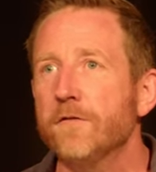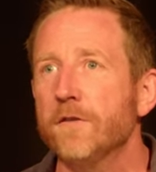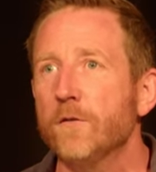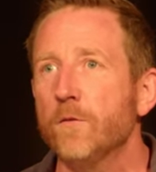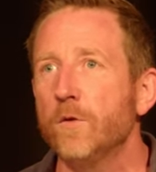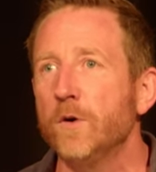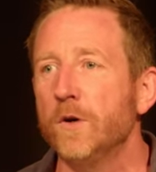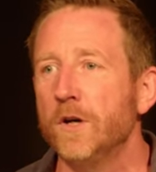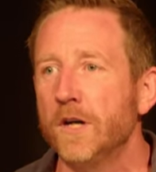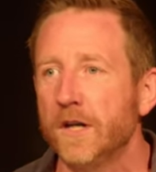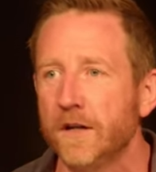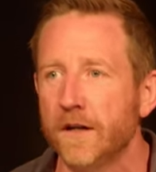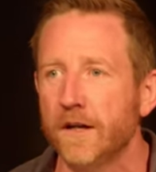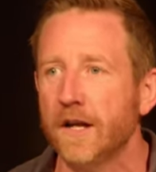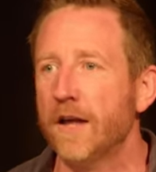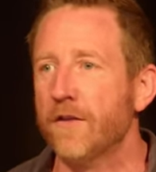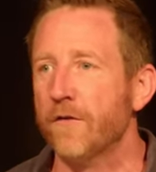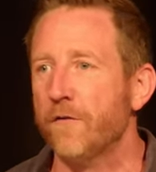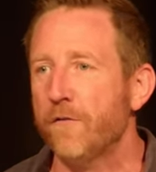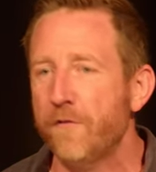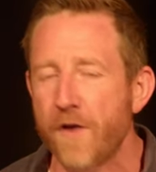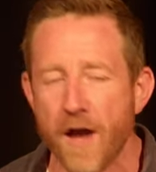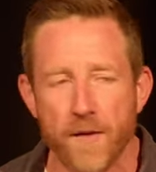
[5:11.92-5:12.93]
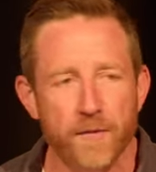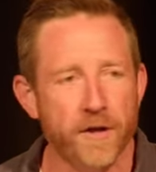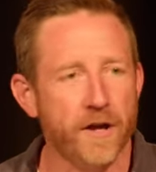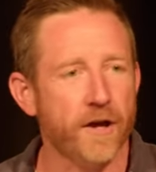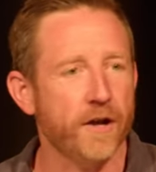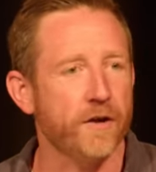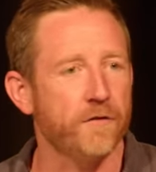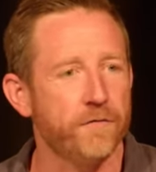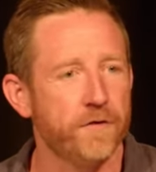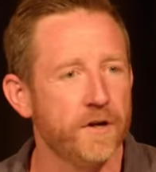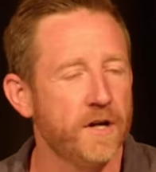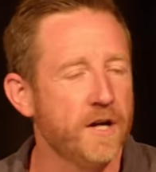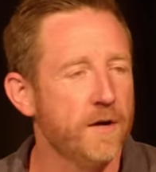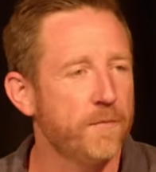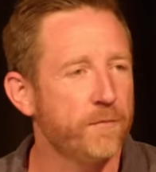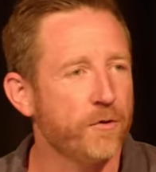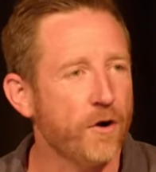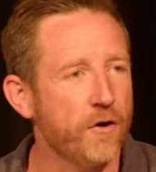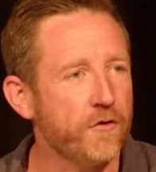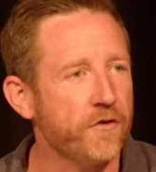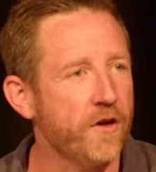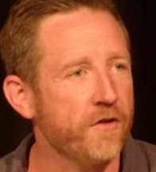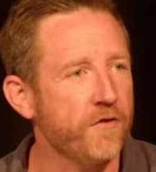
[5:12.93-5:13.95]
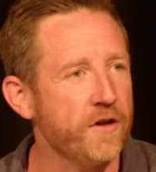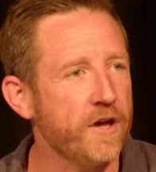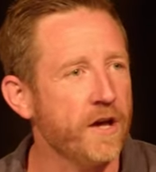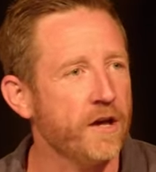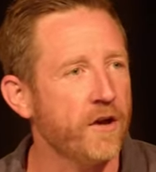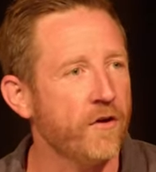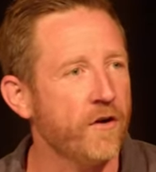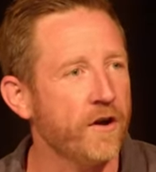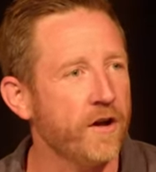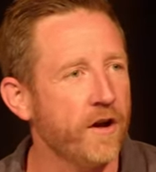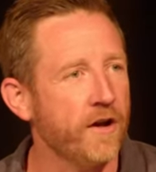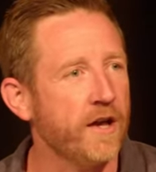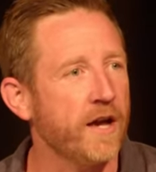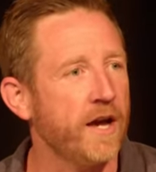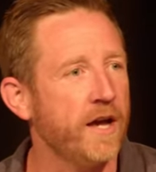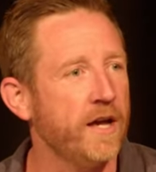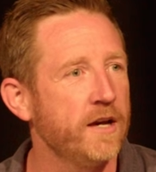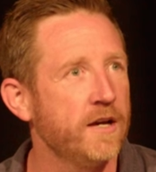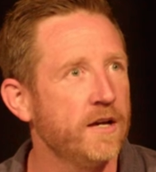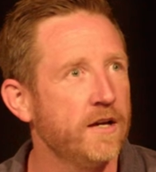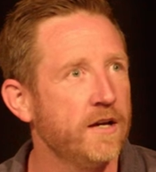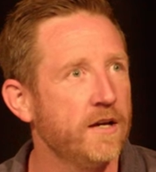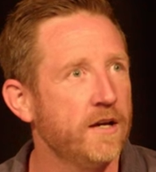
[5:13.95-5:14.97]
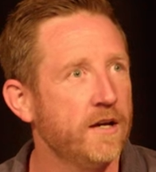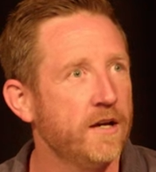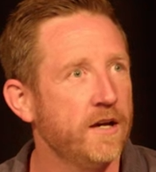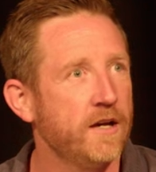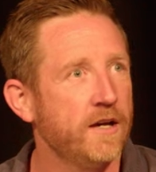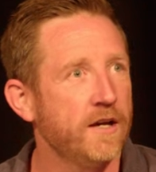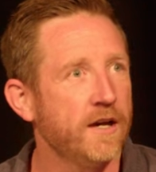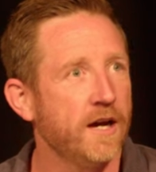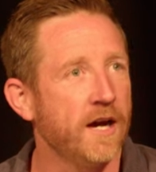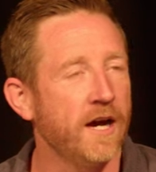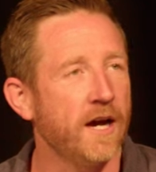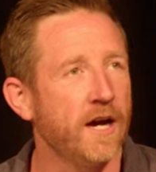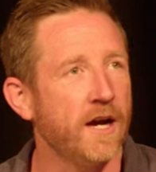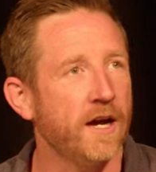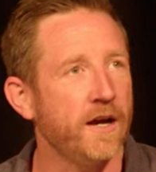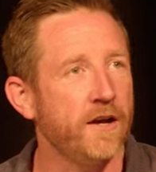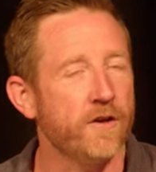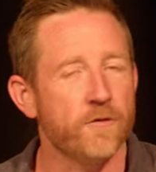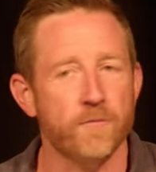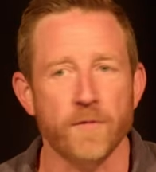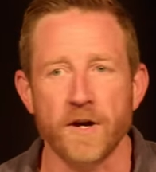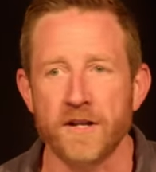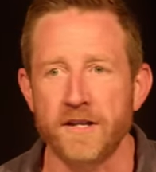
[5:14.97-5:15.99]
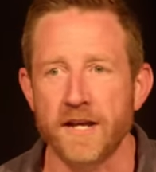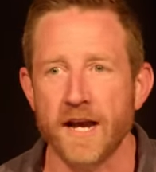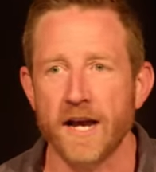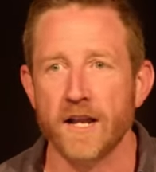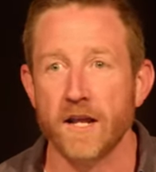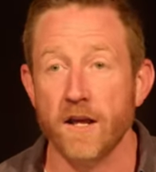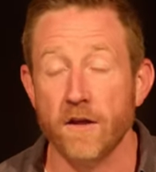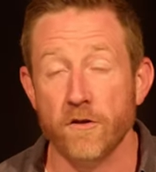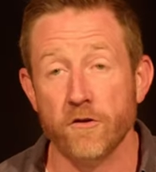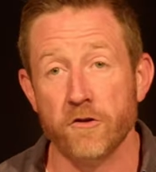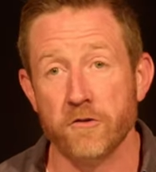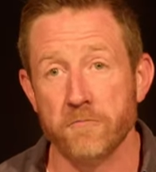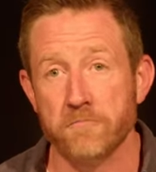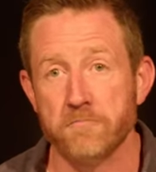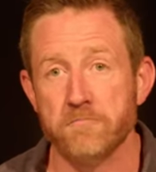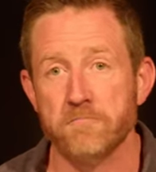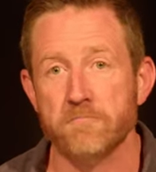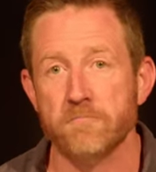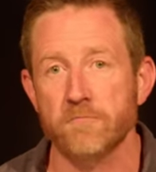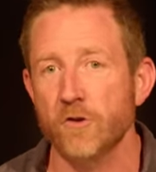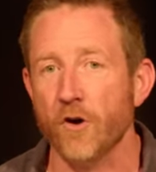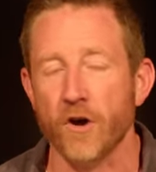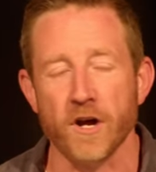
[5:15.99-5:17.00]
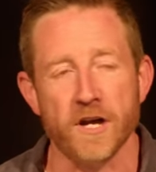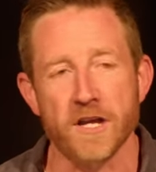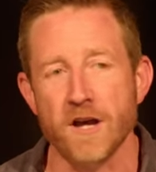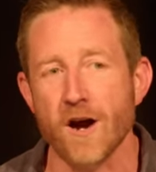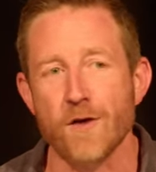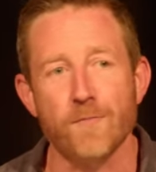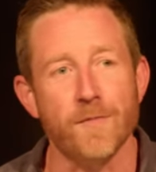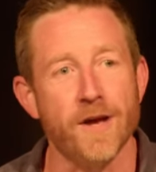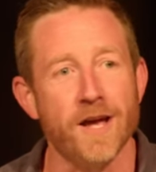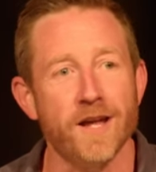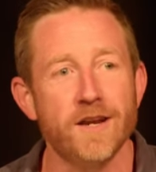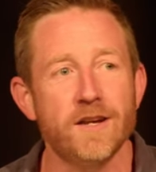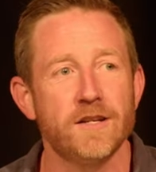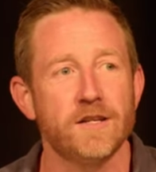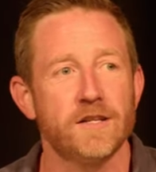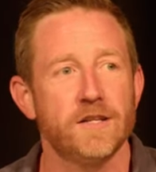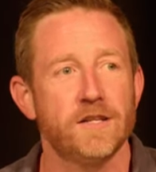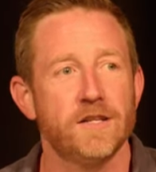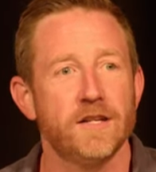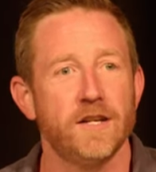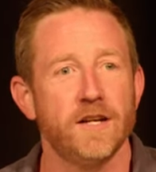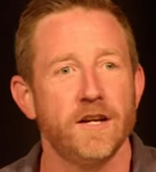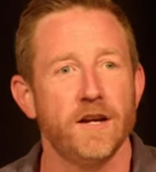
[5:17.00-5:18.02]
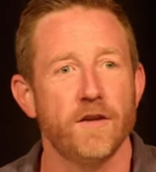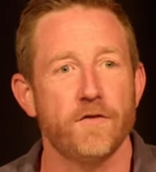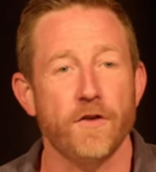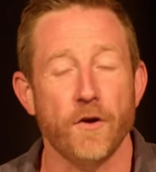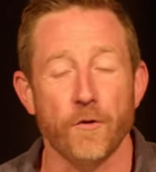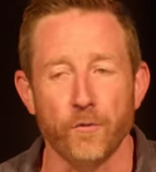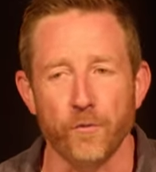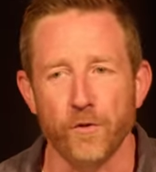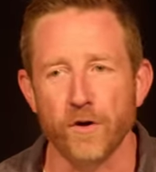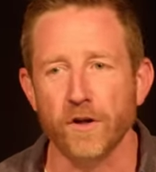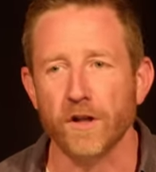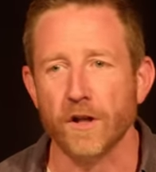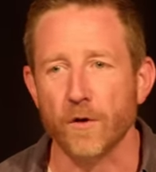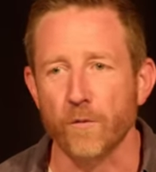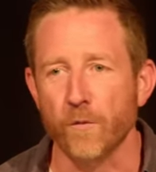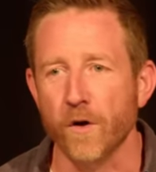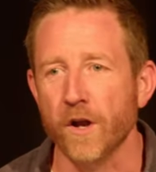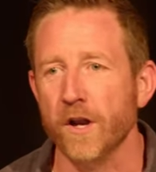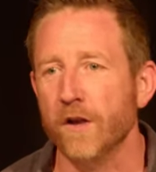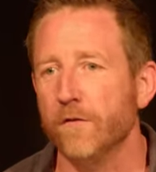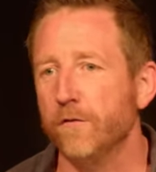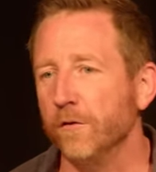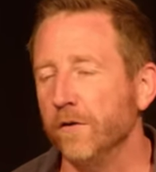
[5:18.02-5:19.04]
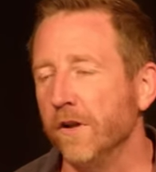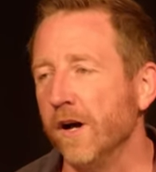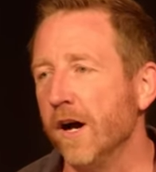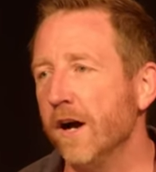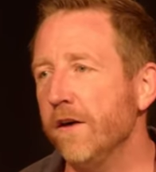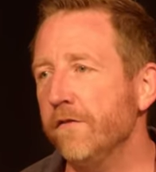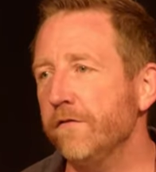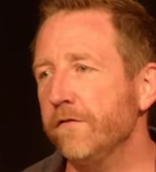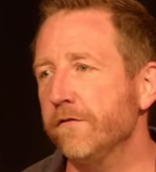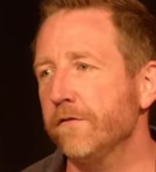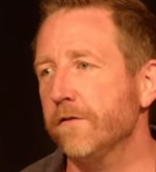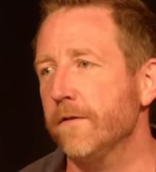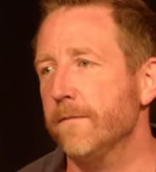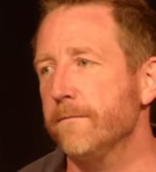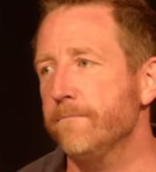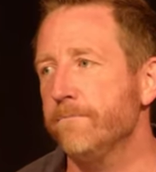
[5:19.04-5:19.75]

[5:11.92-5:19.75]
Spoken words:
were as a family kind of processing it, going, okay, here's my dad. He's not a young man. He's had a really wonderful life.